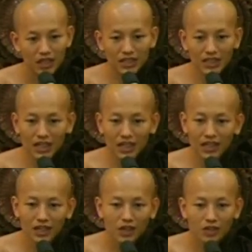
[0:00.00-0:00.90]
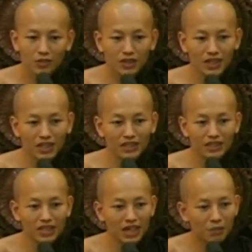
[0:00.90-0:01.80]
At that time, automatically
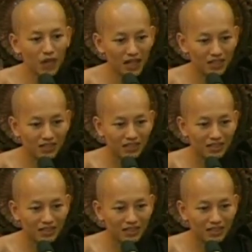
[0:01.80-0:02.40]
they are passed.